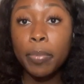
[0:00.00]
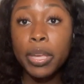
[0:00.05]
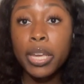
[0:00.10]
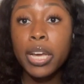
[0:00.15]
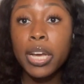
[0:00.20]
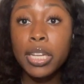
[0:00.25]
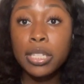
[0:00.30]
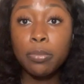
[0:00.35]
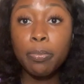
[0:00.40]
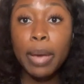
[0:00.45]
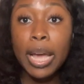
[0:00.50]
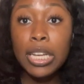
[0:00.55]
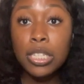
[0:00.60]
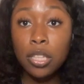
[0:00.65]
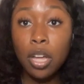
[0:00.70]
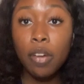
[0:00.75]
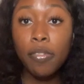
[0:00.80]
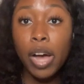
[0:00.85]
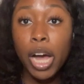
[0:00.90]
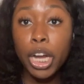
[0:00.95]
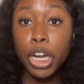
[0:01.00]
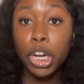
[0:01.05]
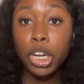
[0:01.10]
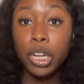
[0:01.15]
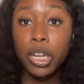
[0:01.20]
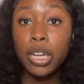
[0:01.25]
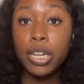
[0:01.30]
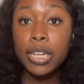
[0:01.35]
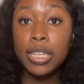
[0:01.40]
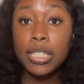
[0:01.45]
because based off how your
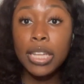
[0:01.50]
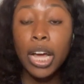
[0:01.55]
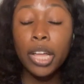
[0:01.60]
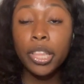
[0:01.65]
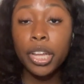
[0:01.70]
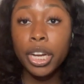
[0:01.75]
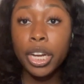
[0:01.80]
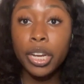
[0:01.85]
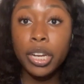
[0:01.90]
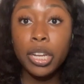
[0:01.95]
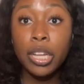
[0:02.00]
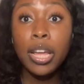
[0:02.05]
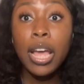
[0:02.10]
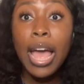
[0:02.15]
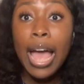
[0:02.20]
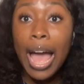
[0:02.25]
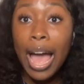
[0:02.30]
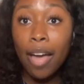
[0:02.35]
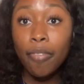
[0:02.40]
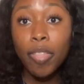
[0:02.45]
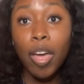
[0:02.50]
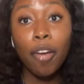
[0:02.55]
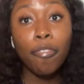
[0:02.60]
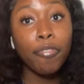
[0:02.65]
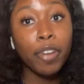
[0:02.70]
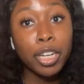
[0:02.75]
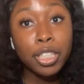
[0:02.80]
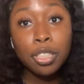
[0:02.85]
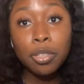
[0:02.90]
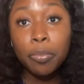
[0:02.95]
look is how they're gonna have
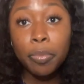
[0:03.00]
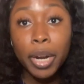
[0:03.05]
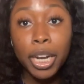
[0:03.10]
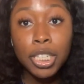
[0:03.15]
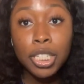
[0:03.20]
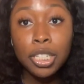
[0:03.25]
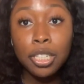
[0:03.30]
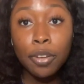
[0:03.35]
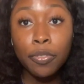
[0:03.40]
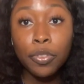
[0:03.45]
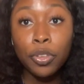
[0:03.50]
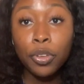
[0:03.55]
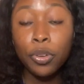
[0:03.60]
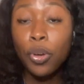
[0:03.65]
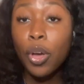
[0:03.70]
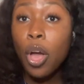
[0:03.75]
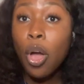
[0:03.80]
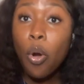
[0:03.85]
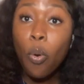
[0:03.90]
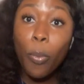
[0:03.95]
that first impression of you,